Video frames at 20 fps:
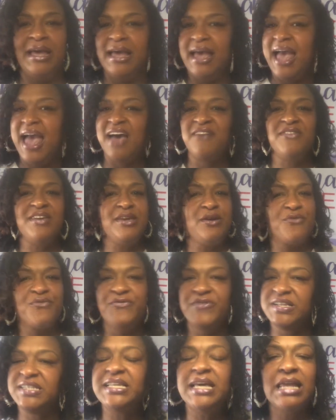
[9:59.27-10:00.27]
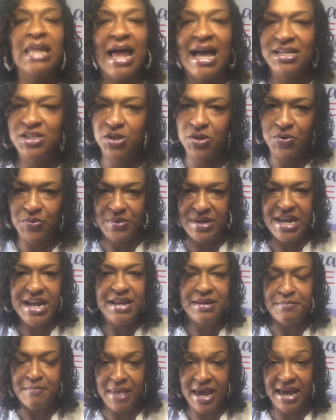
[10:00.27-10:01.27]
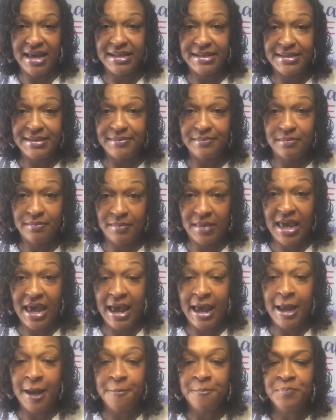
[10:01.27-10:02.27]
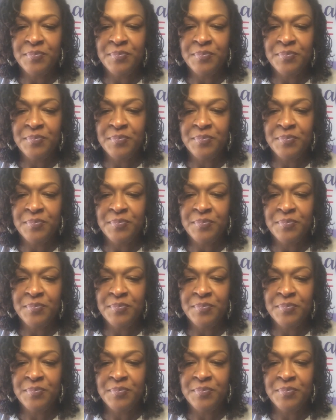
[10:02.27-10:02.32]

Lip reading: having your physiological need met. Okay?